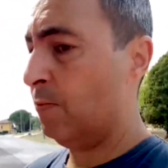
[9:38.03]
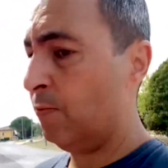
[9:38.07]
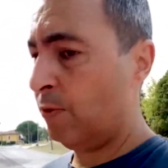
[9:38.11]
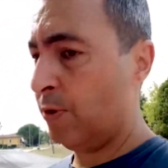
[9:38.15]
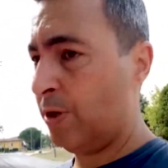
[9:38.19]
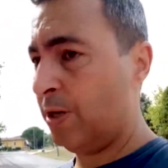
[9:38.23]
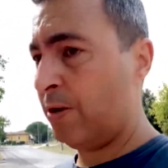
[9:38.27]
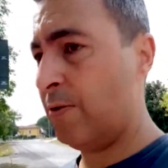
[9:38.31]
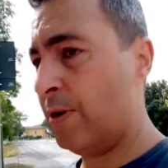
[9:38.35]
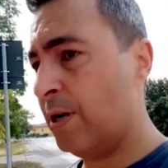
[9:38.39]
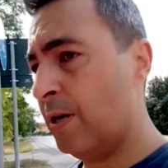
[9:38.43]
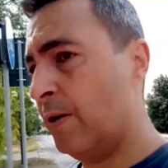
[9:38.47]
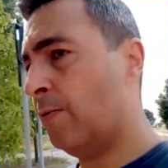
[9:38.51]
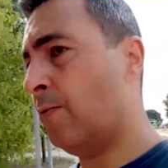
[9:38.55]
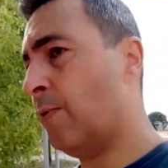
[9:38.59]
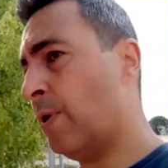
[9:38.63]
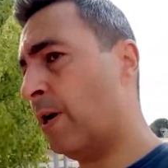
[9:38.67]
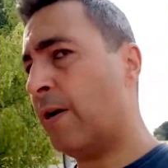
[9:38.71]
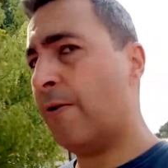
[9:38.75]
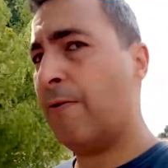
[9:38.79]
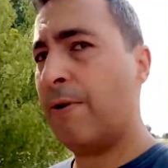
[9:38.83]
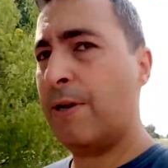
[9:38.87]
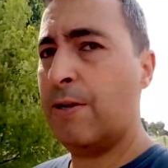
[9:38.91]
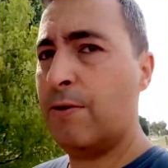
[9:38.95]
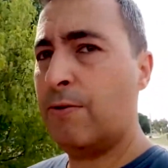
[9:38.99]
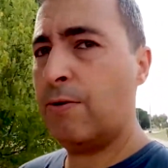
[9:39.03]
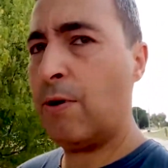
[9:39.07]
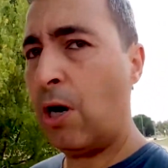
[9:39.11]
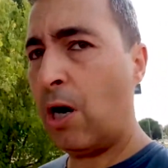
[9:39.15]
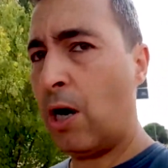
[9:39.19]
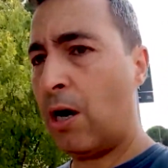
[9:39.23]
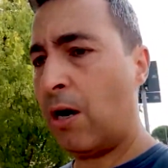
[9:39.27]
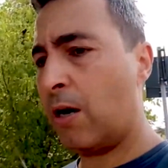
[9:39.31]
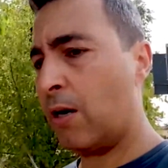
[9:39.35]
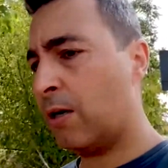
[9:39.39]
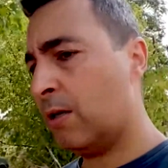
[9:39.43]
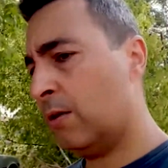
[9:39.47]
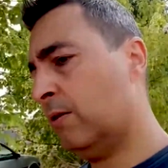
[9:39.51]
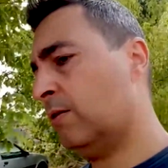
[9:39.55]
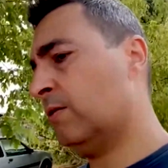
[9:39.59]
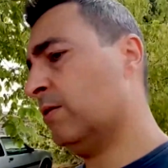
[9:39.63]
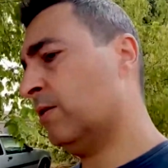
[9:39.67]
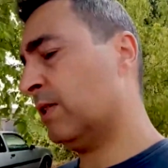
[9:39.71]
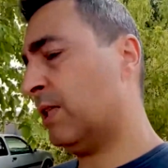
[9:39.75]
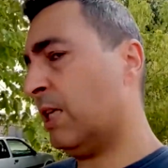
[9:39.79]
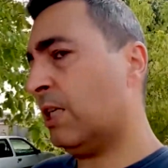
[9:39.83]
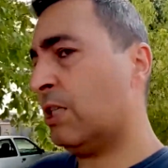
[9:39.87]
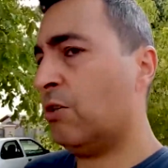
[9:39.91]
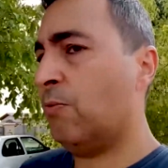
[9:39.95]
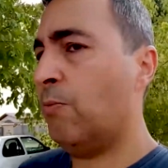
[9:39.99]
whatever, wherever you are on
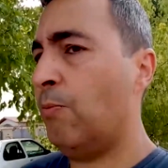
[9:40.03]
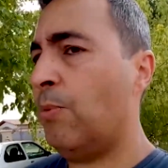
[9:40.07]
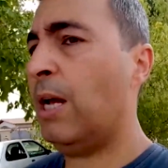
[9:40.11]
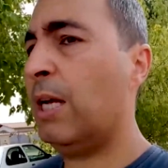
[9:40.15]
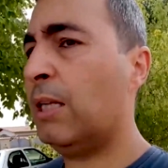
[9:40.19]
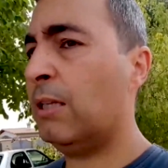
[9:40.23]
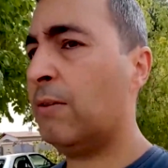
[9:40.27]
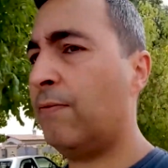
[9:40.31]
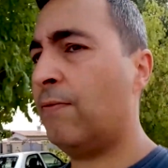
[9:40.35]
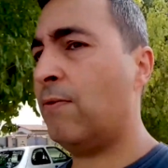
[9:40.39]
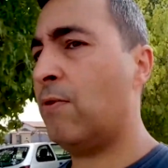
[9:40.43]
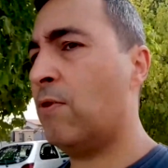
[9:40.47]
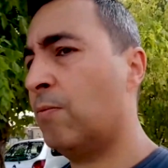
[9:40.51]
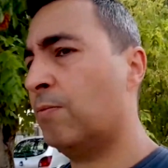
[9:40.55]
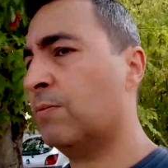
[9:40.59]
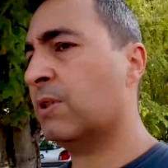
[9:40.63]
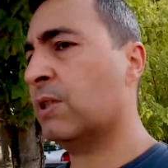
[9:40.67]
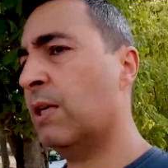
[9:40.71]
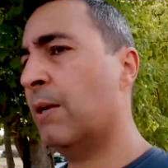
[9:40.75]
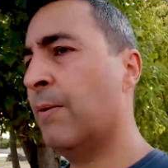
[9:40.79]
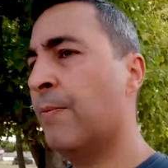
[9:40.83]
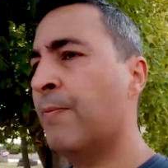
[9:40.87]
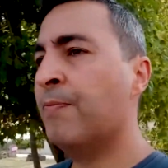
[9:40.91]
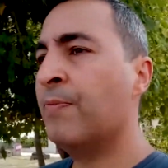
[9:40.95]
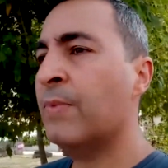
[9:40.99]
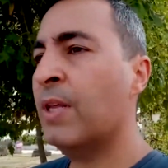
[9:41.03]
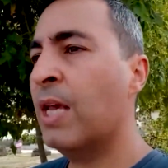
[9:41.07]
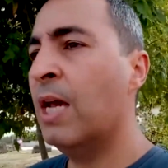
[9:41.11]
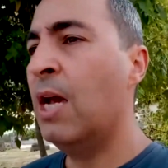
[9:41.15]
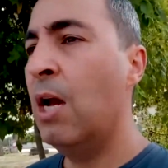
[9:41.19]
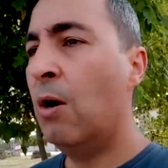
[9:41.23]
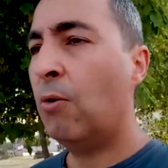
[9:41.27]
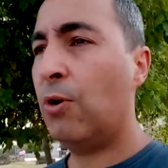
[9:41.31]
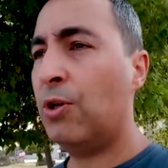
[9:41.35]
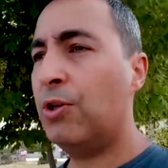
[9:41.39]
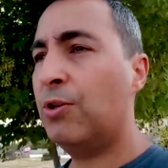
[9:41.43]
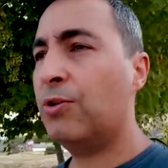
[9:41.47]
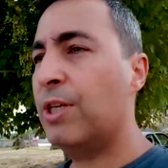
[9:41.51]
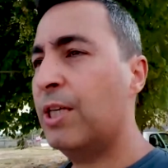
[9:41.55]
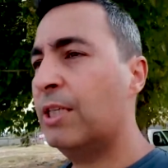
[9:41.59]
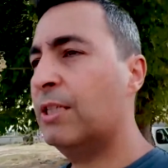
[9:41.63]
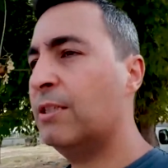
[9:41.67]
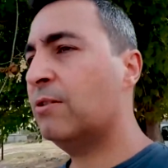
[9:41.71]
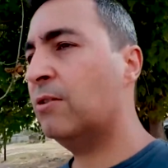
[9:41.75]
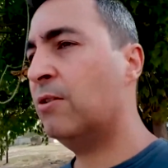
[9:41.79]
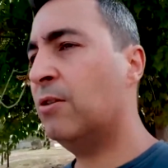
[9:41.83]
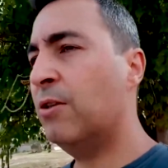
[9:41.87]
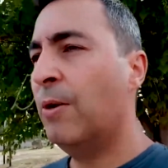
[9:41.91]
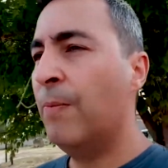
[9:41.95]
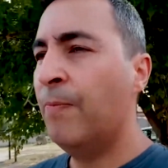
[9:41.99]
social platforms what you can
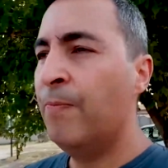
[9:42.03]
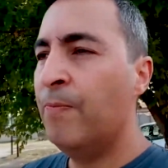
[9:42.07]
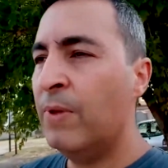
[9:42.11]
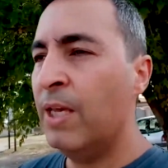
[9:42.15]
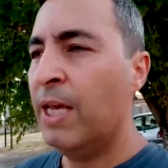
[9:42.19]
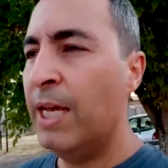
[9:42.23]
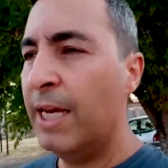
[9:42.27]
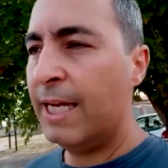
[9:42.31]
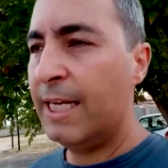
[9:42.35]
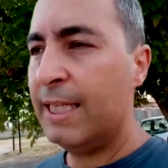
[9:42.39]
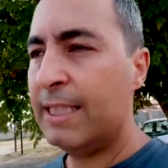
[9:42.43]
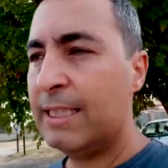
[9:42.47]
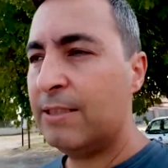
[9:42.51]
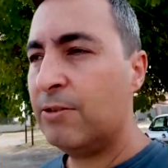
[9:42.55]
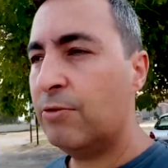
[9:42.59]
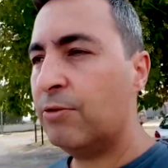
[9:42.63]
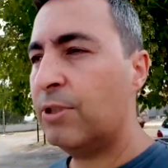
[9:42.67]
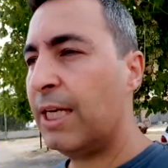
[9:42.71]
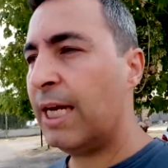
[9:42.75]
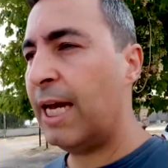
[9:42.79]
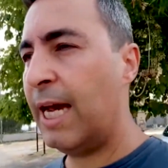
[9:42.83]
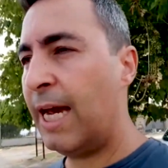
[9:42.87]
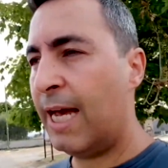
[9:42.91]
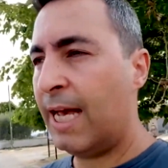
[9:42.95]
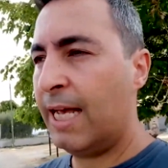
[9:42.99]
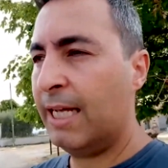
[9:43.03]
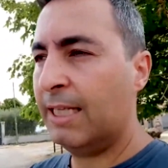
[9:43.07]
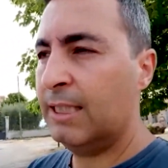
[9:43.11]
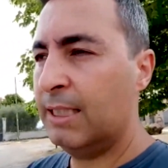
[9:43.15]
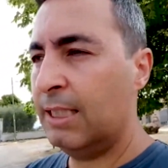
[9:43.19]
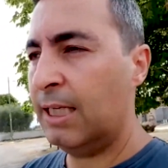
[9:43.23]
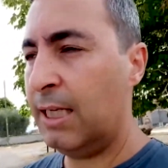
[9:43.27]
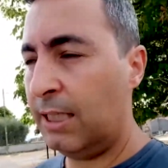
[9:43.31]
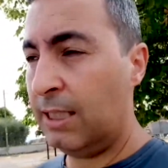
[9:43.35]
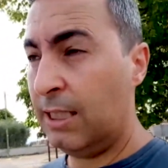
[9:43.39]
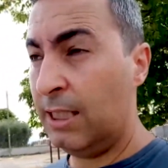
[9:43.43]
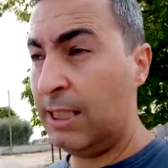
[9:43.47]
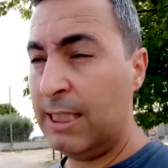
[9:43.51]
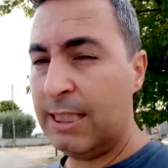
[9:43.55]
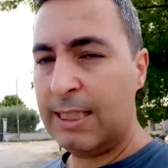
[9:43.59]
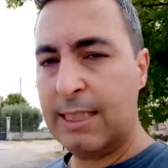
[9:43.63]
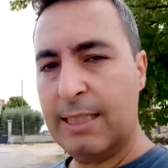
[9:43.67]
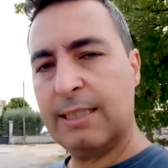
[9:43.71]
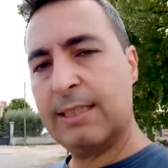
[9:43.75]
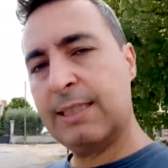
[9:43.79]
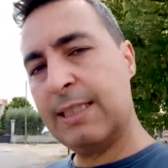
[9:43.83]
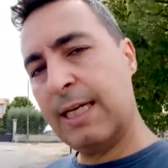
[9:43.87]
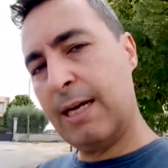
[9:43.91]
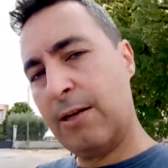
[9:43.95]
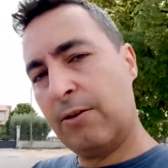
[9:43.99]
do is you can this is the
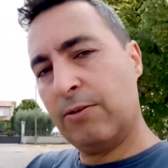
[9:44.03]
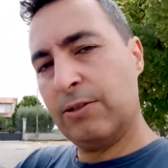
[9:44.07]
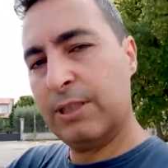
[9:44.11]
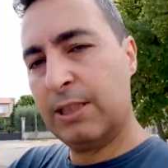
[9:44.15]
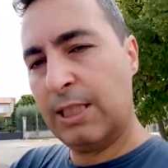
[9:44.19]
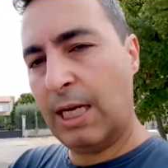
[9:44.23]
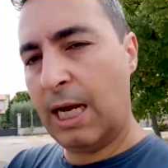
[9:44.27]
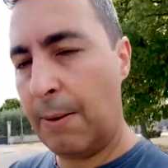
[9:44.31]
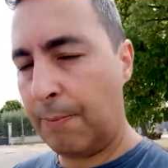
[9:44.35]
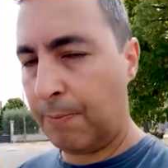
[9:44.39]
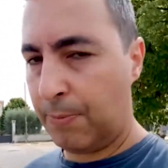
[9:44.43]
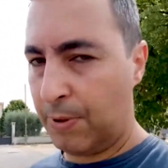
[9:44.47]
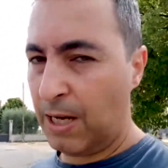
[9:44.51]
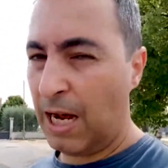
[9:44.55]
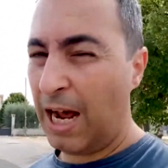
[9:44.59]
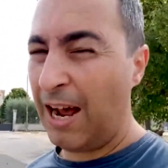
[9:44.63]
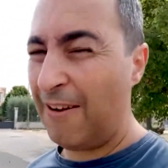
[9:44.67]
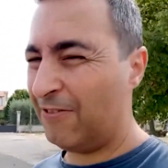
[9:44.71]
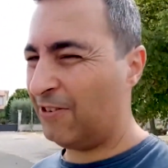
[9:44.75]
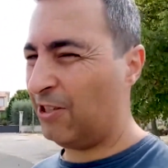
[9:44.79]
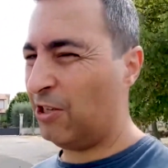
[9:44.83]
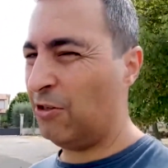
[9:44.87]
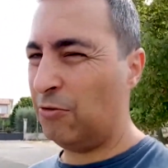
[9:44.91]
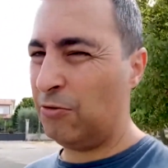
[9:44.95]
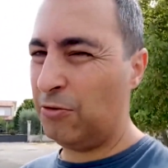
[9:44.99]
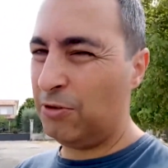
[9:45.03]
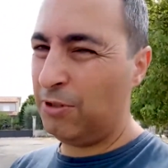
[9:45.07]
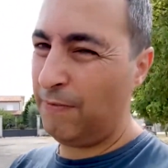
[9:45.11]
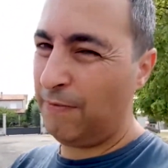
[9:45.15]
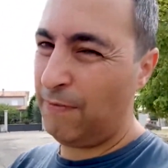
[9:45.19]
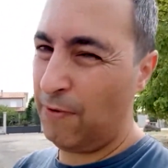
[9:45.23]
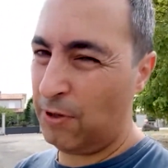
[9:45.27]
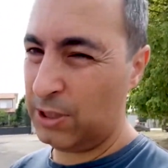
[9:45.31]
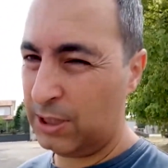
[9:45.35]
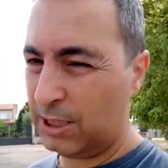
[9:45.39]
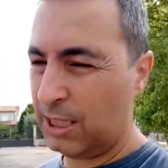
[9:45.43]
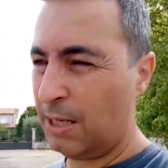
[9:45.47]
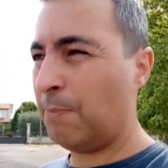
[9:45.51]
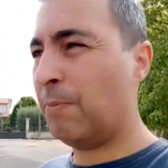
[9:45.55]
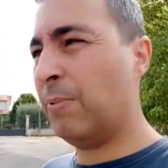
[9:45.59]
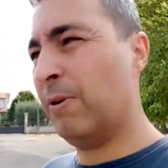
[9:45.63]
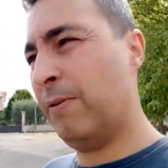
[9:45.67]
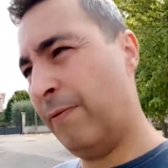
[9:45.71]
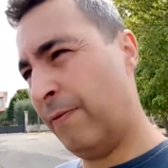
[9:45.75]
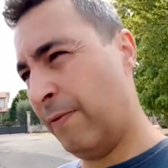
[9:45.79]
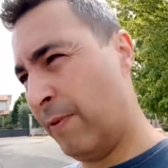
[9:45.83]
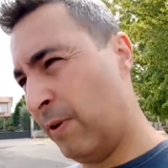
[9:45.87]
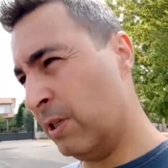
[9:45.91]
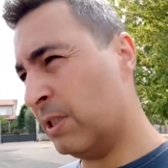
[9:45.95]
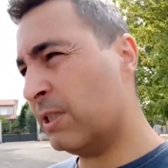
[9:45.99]
second step after you do the first step
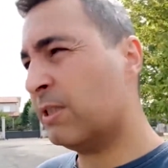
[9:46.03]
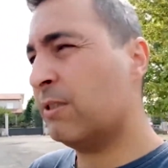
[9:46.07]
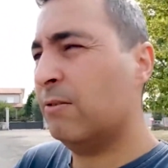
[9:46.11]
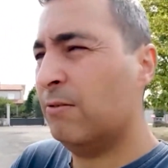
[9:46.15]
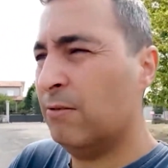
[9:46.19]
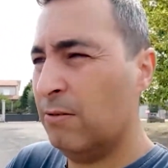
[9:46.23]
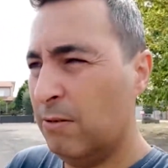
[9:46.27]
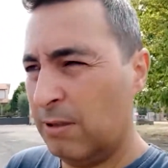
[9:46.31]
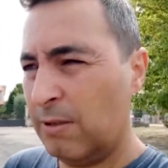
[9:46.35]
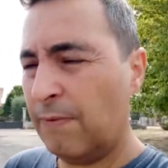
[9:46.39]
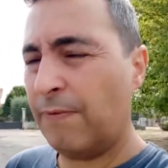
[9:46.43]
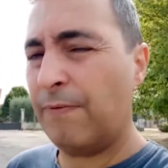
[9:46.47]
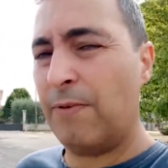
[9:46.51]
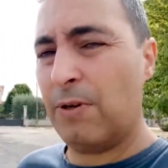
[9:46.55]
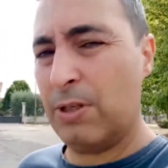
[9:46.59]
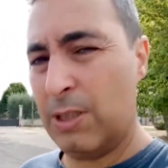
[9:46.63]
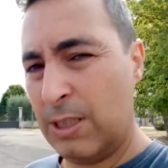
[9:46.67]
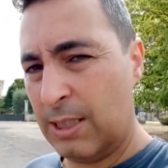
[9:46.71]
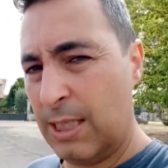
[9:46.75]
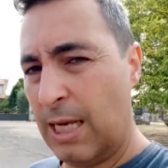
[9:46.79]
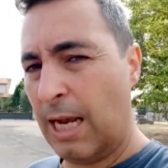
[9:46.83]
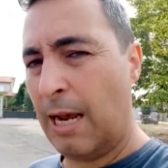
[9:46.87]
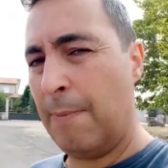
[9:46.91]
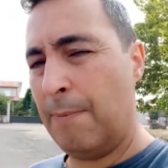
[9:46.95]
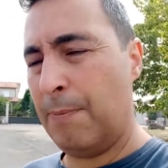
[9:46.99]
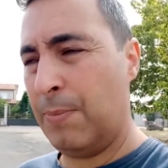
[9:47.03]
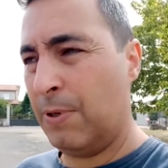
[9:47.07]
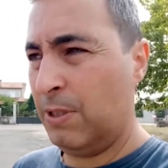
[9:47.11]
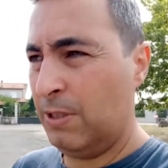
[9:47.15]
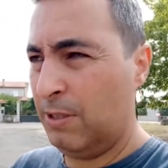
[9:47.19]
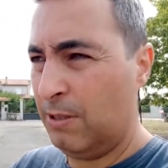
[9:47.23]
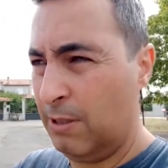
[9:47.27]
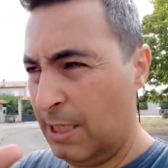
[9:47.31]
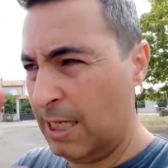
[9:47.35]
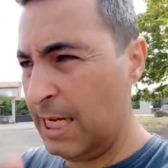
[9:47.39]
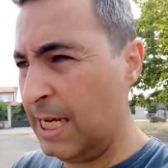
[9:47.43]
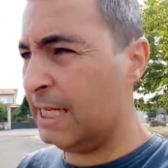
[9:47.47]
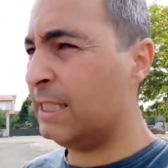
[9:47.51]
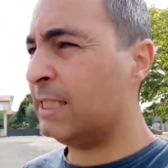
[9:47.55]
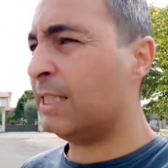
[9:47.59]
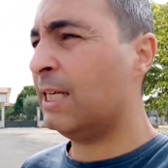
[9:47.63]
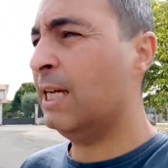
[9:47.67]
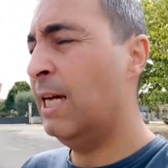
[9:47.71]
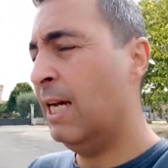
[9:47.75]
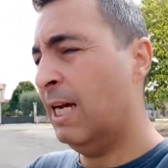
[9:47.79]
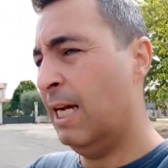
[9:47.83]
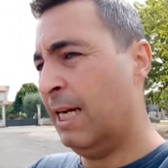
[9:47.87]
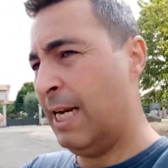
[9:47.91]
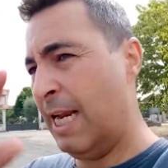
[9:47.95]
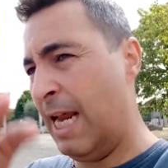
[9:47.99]
first do the first step list
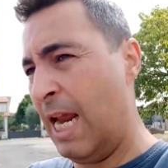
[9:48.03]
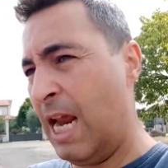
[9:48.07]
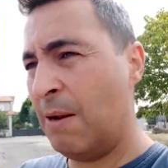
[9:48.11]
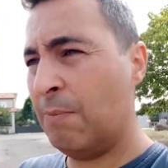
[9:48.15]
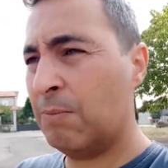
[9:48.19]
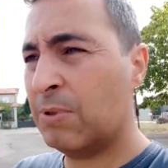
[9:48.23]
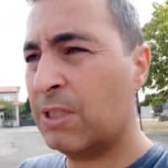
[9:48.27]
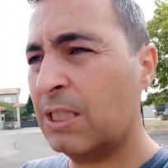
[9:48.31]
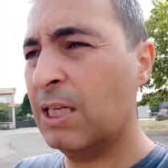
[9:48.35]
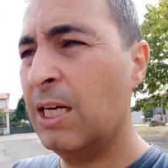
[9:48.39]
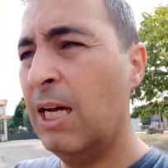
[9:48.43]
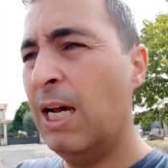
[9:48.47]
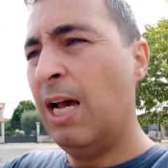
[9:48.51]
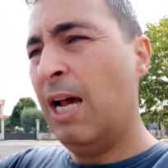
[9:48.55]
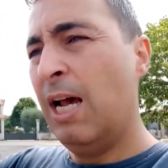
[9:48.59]
names